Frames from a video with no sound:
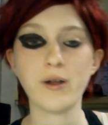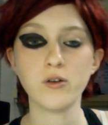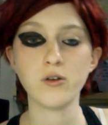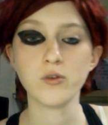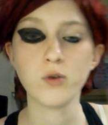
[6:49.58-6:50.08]
over
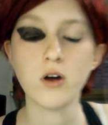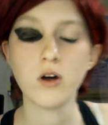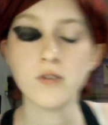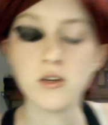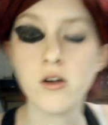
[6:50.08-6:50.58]
more
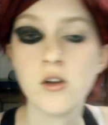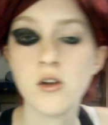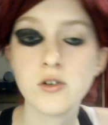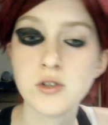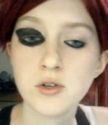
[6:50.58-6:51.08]
often,
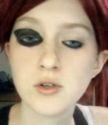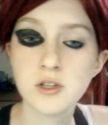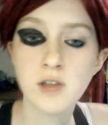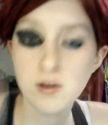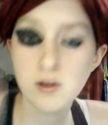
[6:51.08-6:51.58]
so
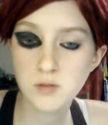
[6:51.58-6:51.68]
that was the more